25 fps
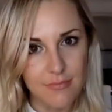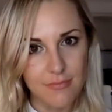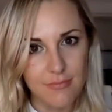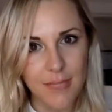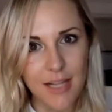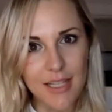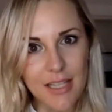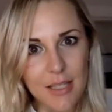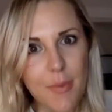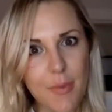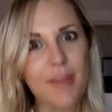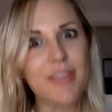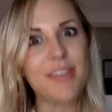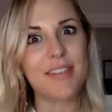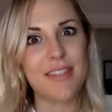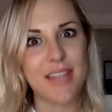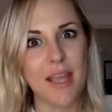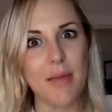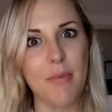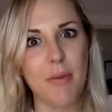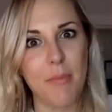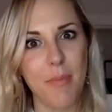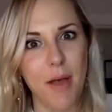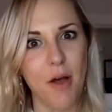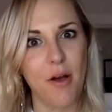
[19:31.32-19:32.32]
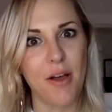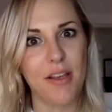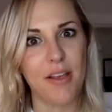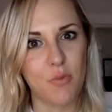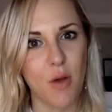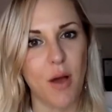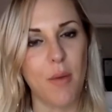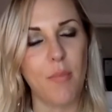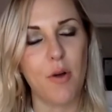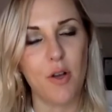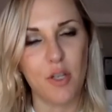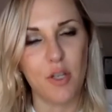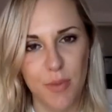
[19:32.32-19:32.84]
That's about the same amount as
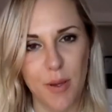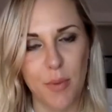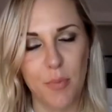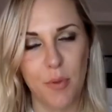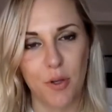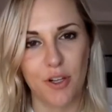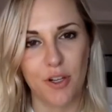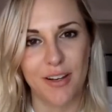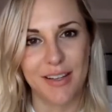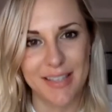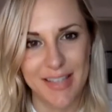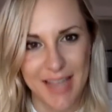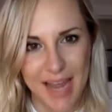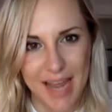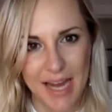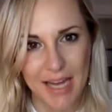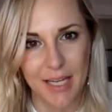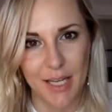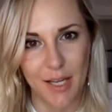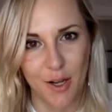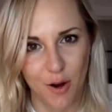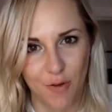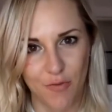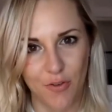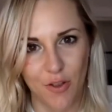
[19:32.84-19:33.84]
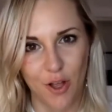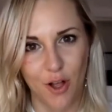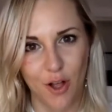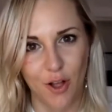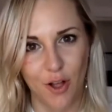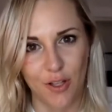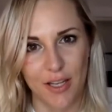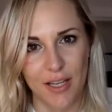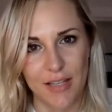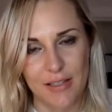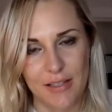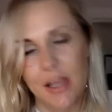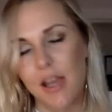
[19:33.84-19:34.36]
what most people are gaining over the
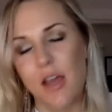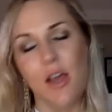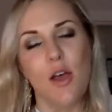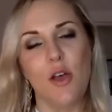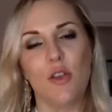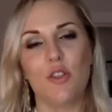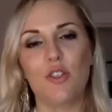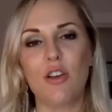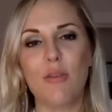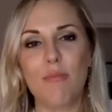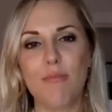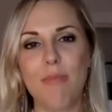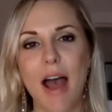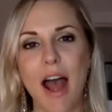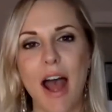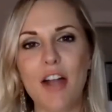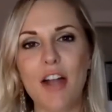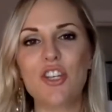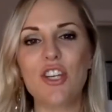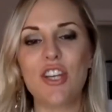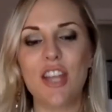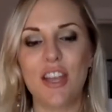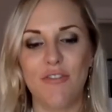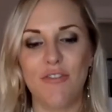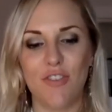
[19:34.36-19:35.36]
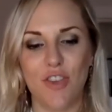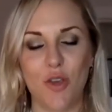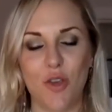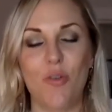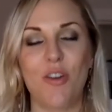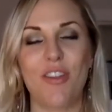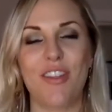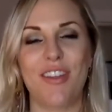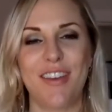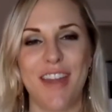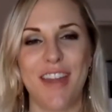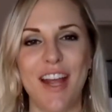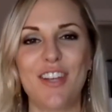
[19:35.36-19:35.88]
holidays. So imagine if you in
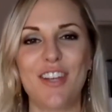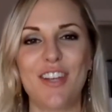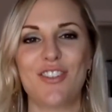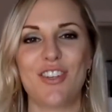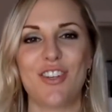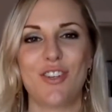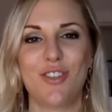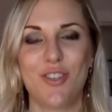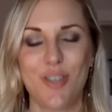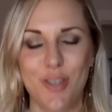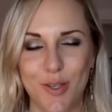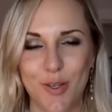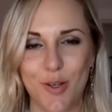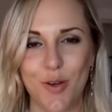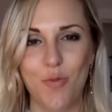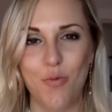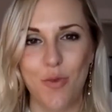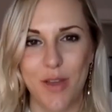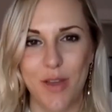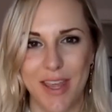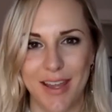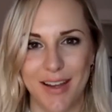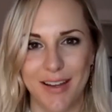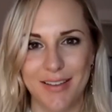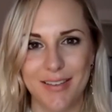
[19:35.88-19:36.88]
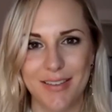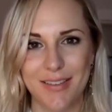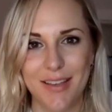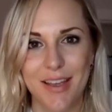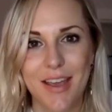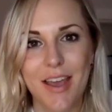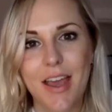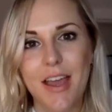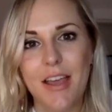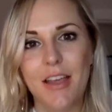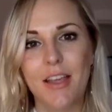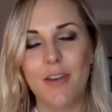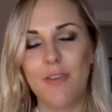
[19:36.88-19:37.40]
the next 2 weeks
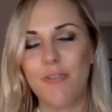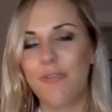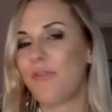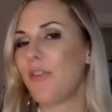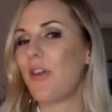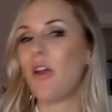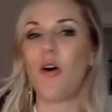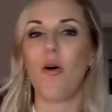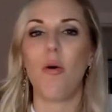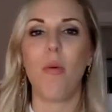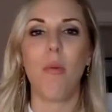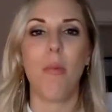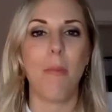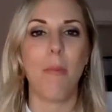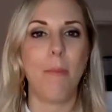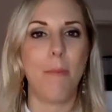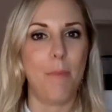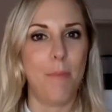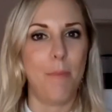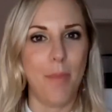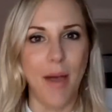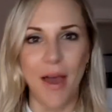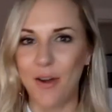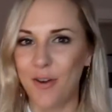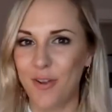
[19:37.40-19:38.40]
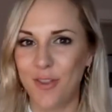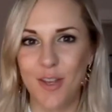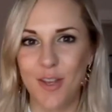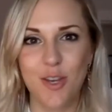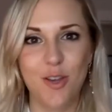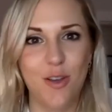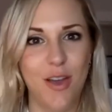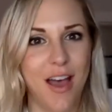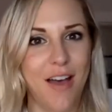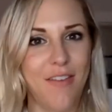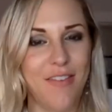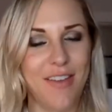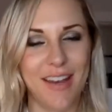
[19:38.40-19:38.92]
could feel better than you
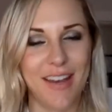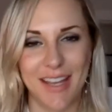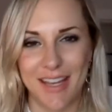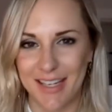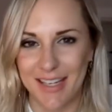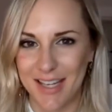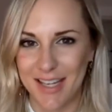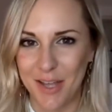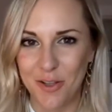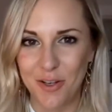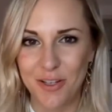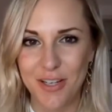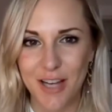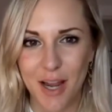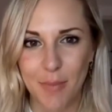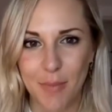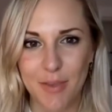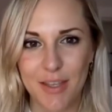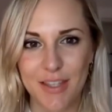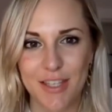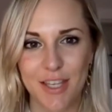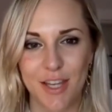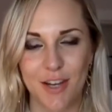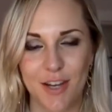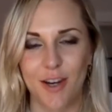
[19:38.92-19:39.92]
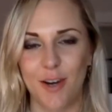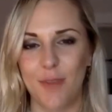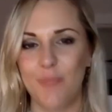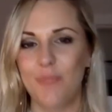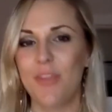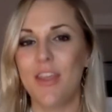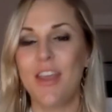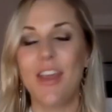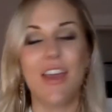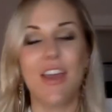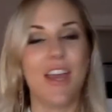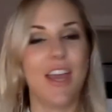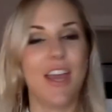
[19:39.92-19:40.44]
have at any other time this year,
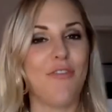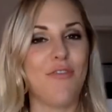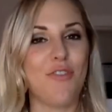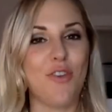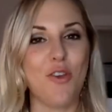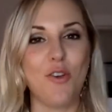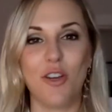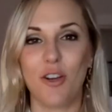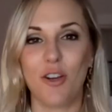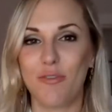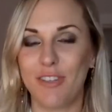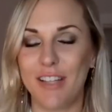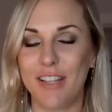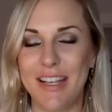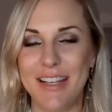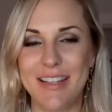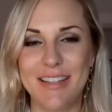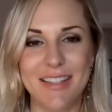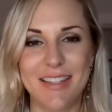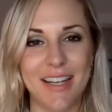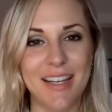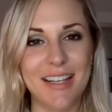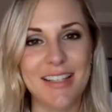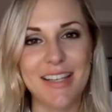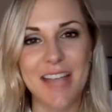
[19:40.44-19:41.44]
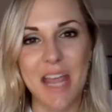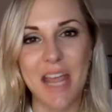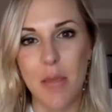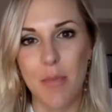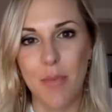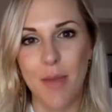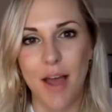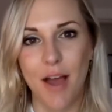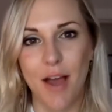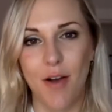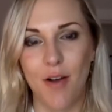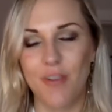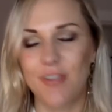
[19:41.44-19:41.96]
if you could release 6 to 8
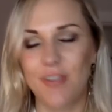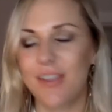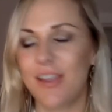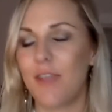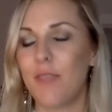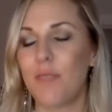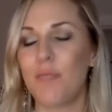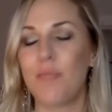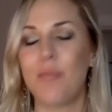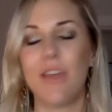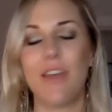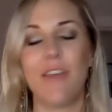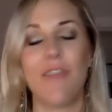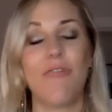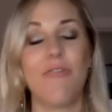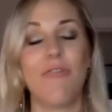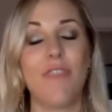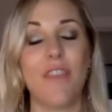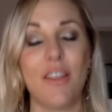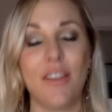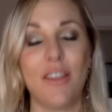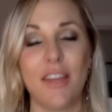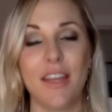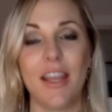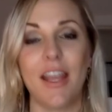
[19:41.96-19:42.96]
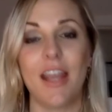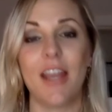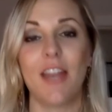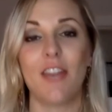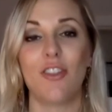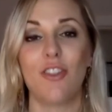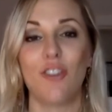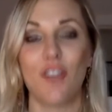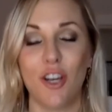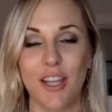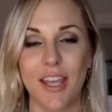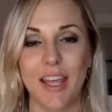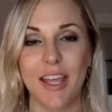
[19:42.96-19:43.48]
pounds, be feeling and
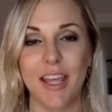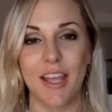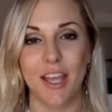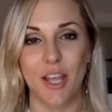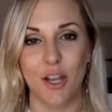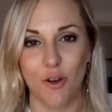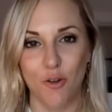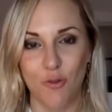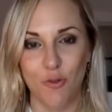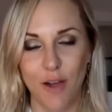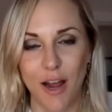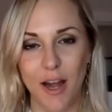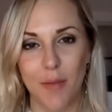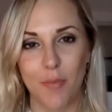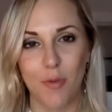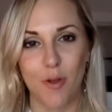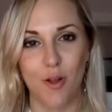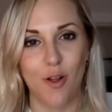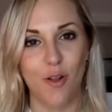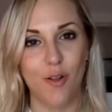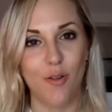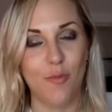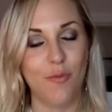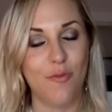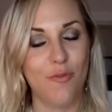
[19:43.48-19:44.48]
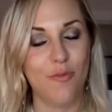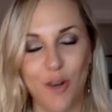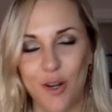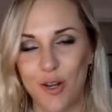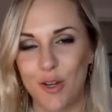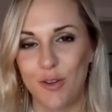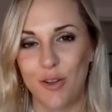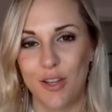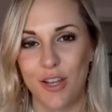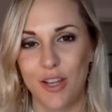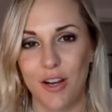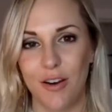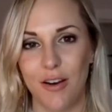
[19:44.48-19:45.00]
looking incredible for
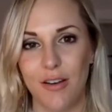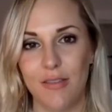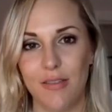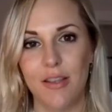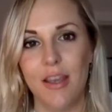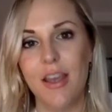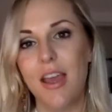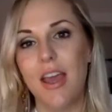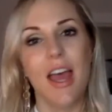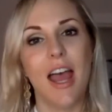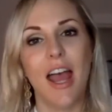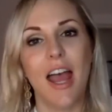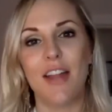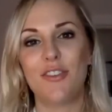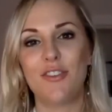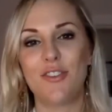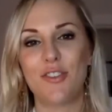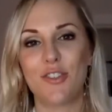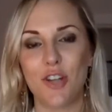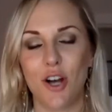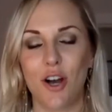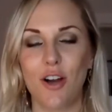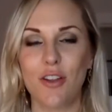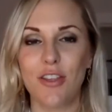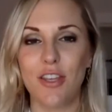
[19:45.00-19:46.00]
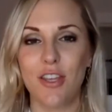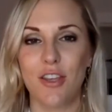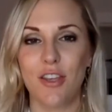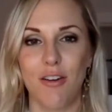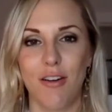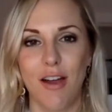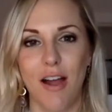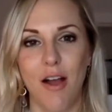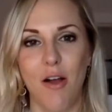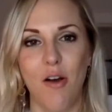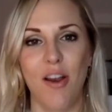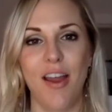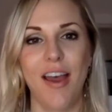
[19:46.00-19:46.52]
New Year's, and start the year
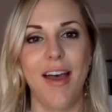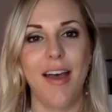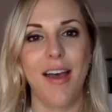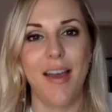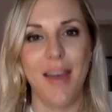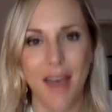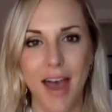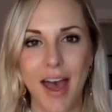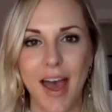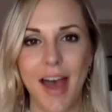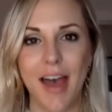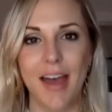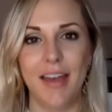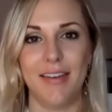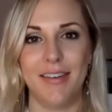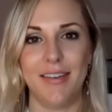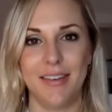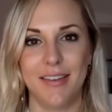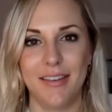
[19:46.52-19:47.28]
out ahead